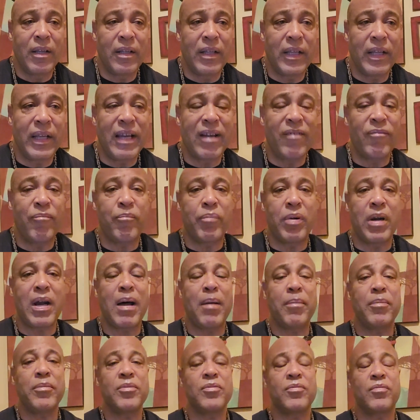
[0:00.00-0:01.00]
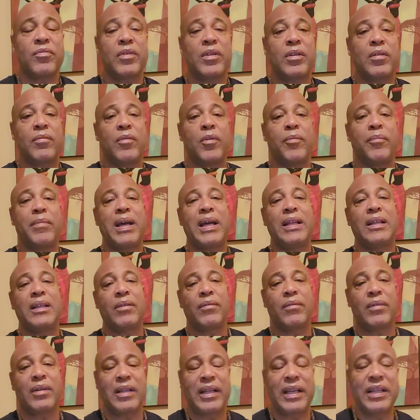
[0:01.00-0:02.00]
They have problems with
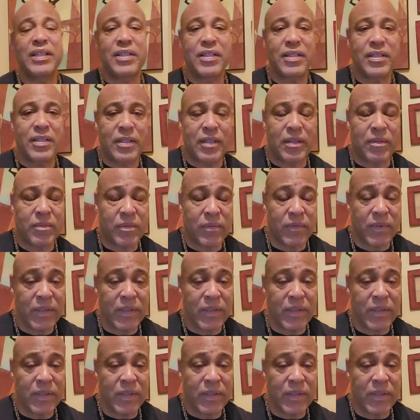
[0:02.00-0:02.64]
romantic relationships